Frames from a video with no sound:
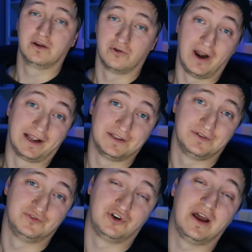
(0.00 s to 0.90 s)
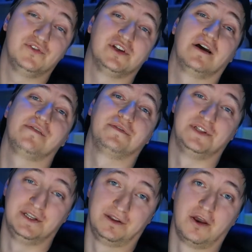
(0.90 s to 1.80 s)
Correct, drive shaft
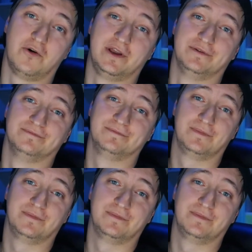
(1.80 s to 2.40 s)
didn't go in.